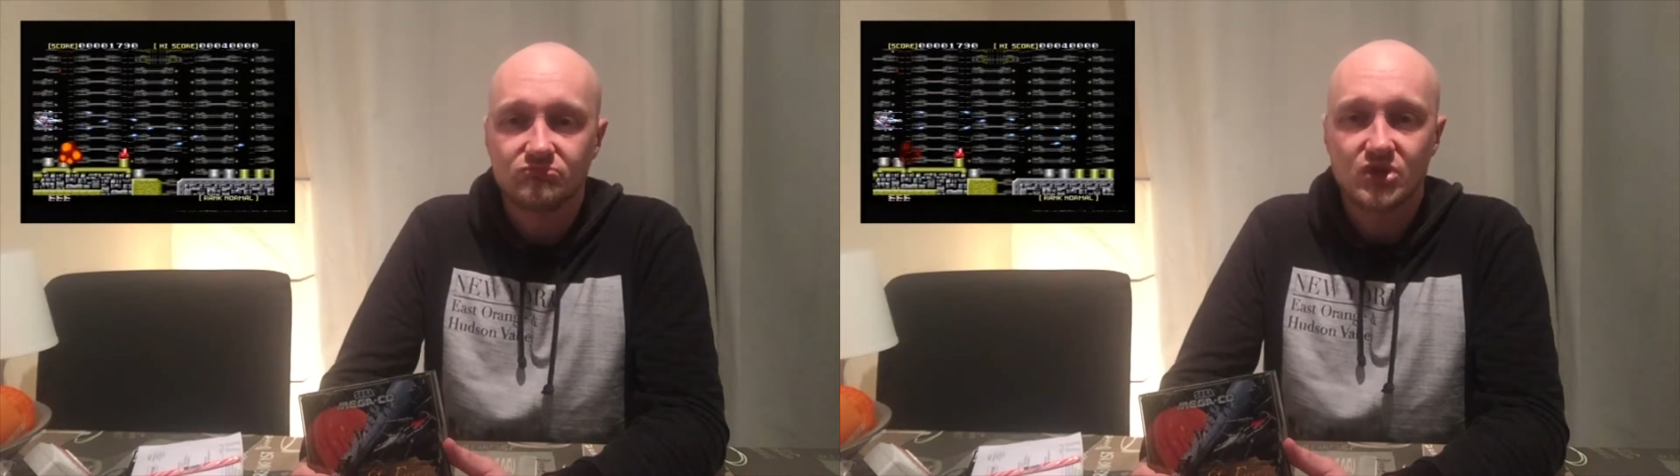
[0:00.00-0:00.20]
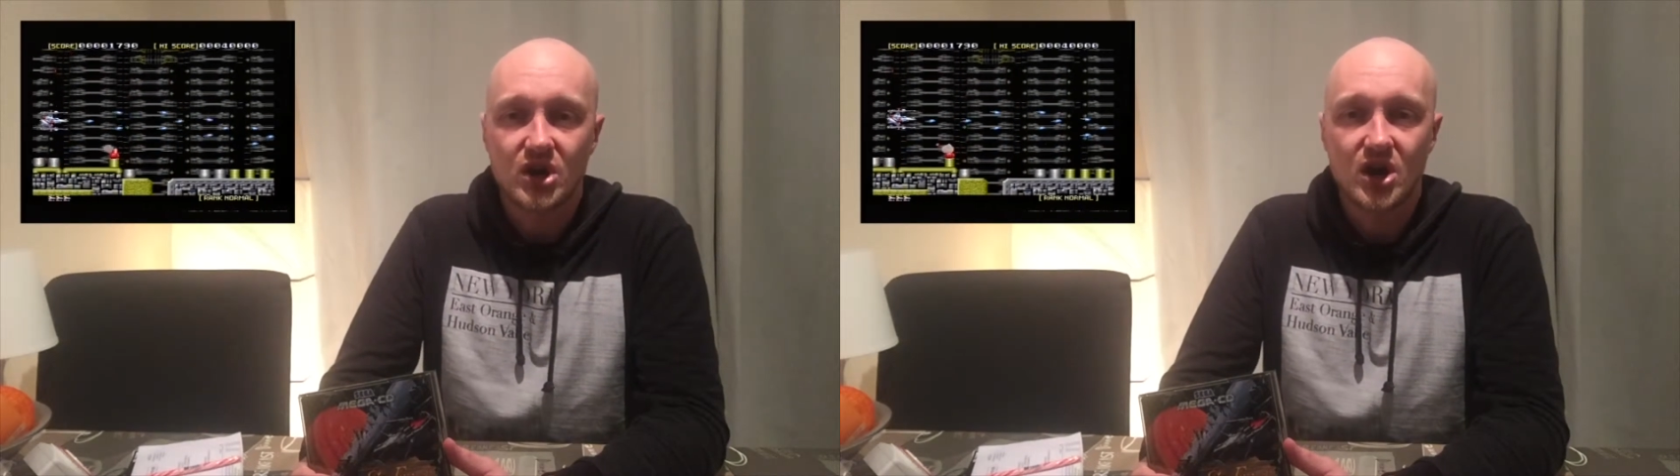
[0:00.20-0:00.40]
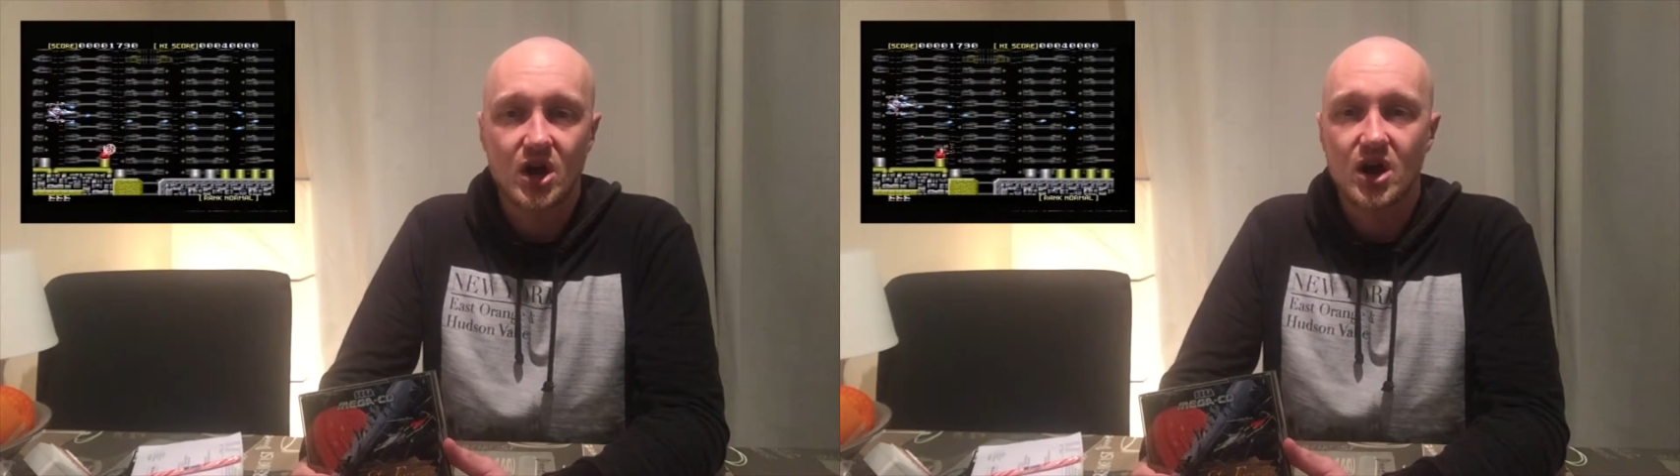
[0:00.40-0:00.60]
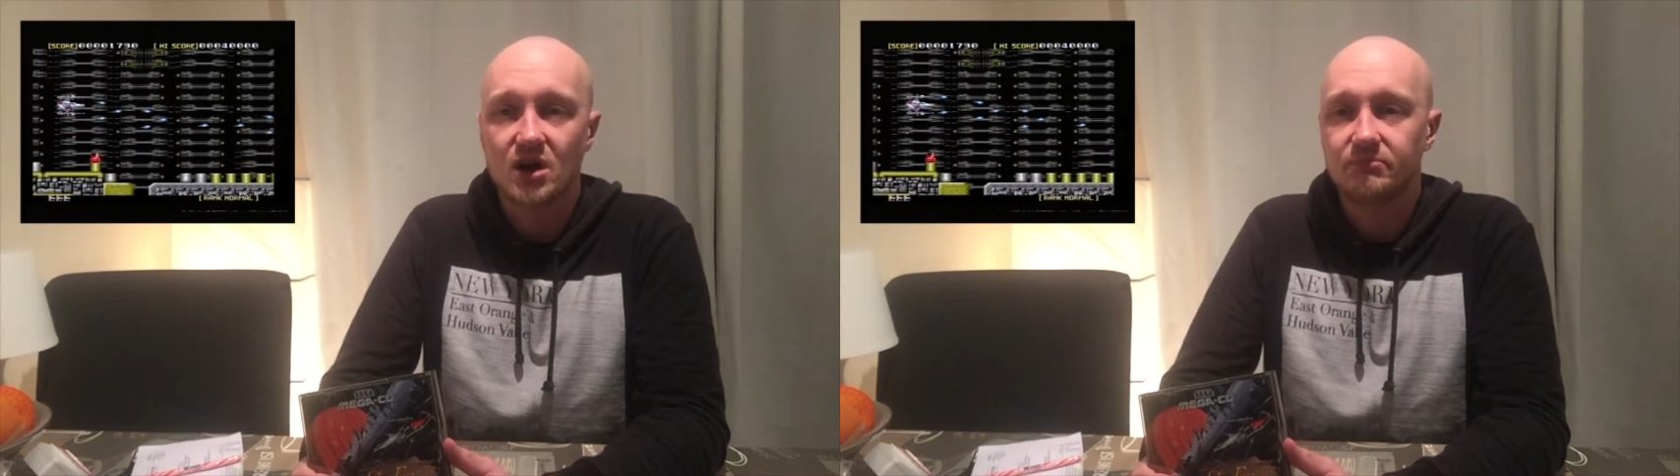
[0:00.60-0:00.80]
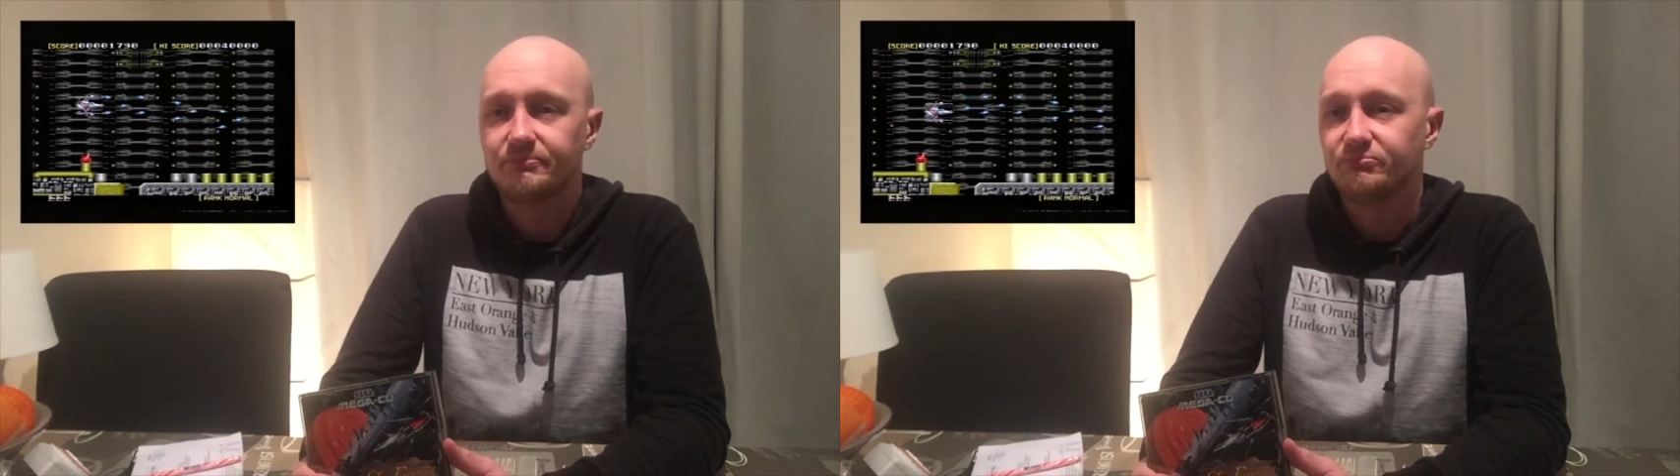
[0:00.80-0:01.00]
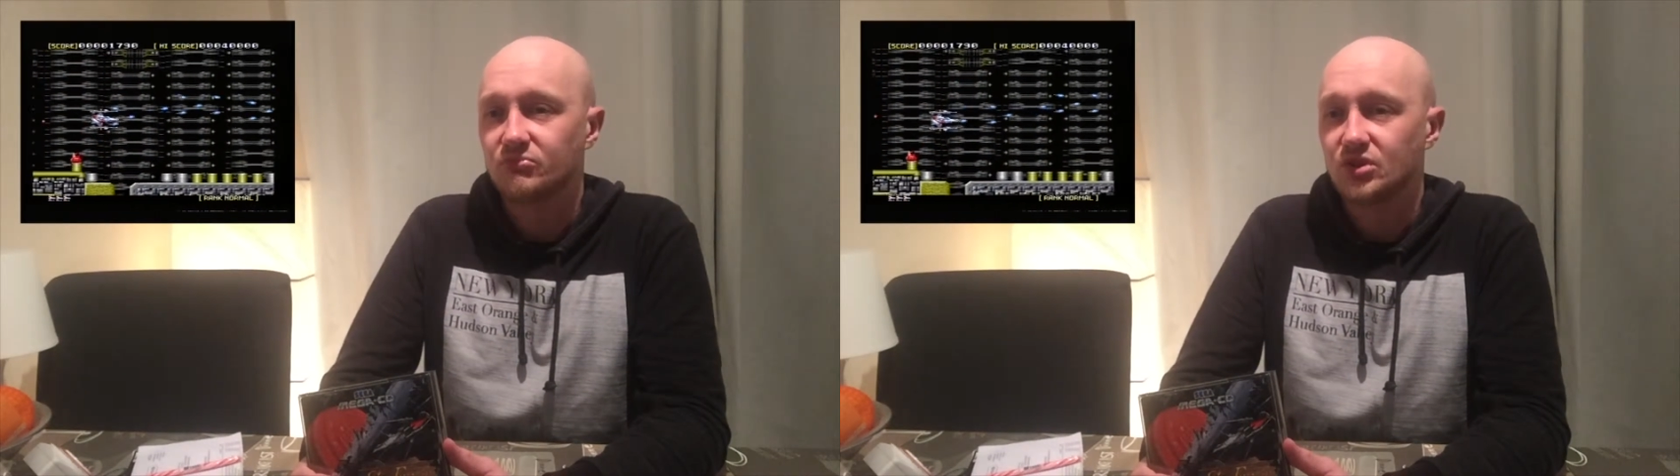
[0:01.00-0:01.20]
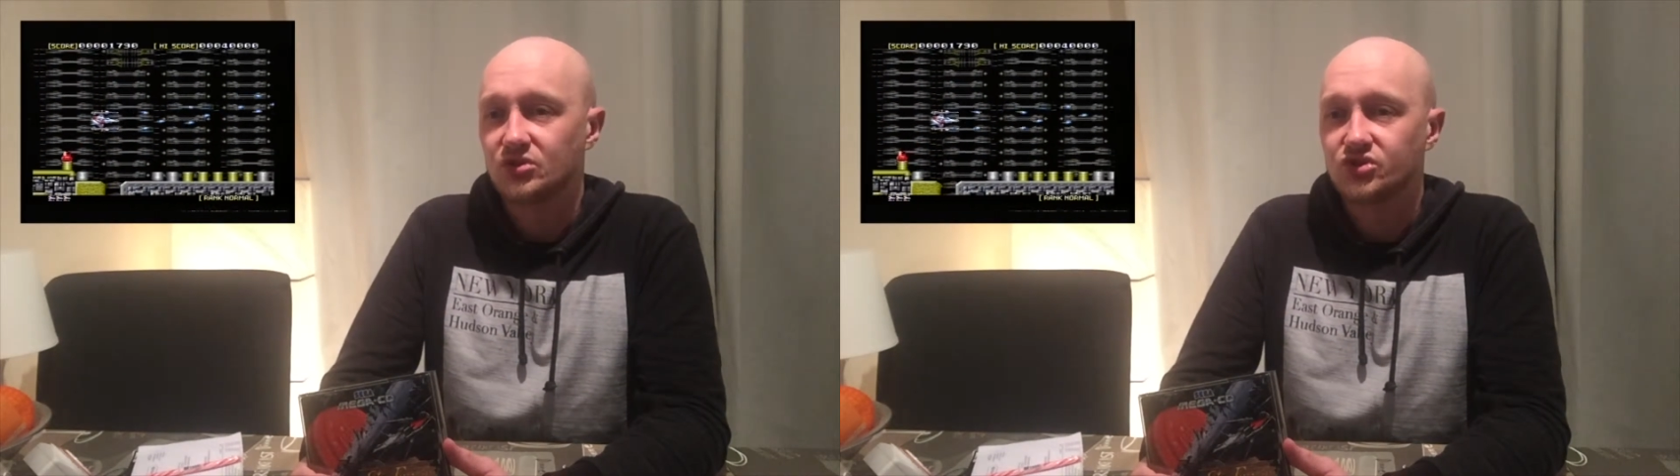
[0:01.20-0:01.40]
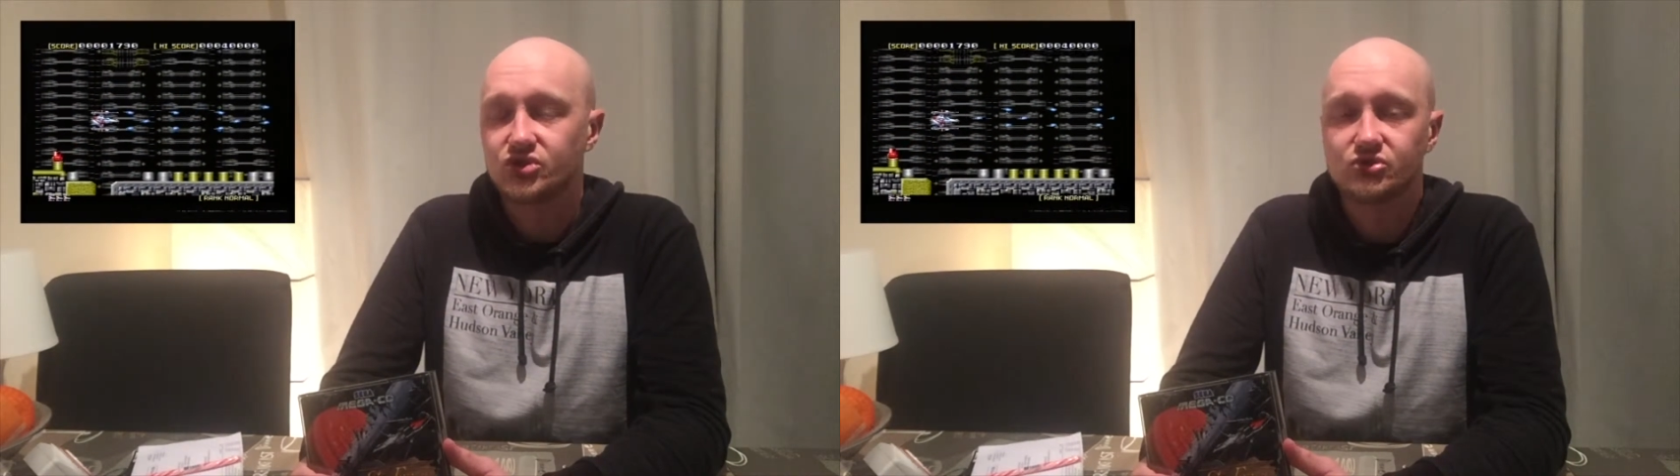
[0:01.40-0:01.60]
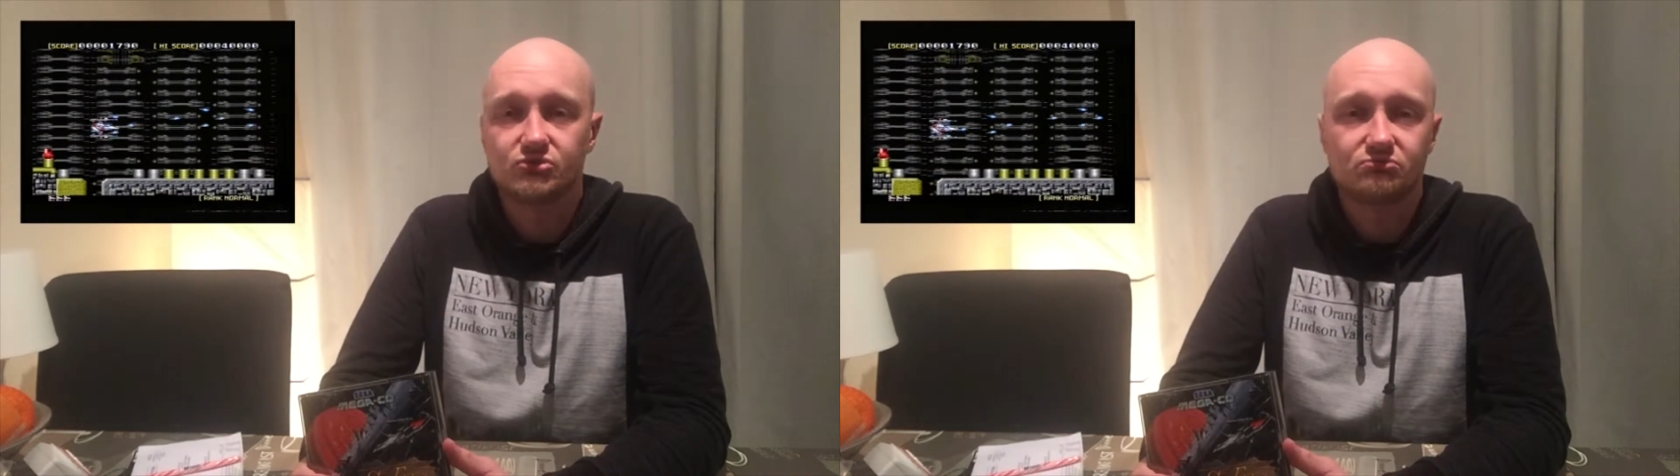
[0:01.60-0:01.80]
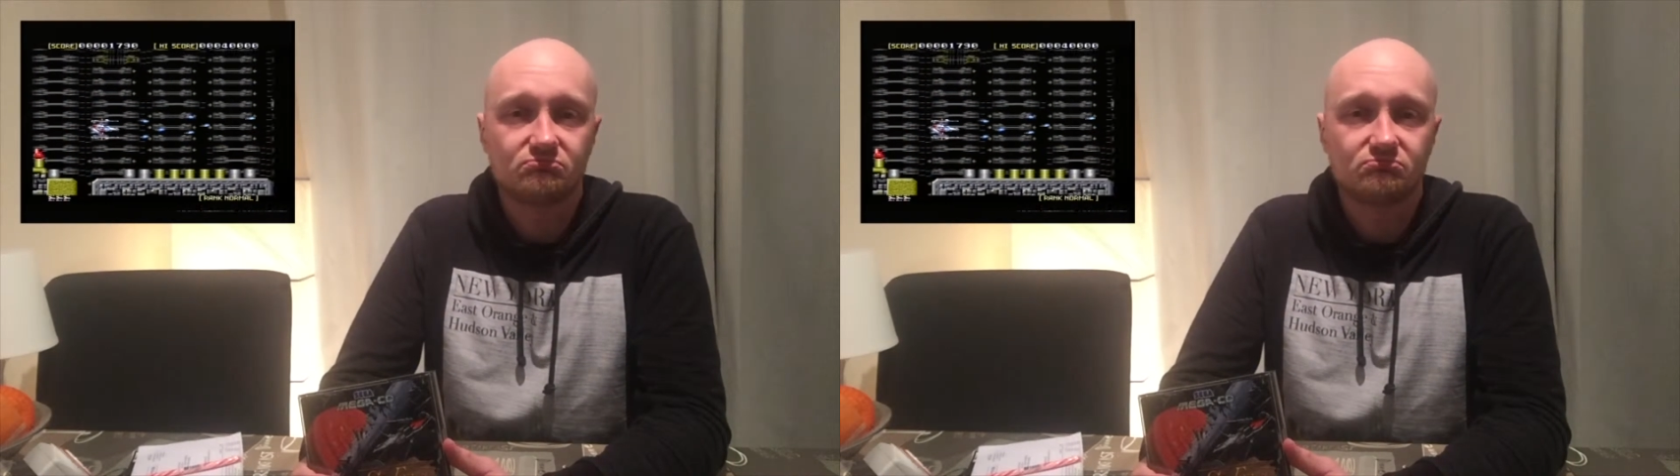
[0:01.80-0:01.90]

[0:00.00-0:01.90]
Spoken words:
Yeah, it's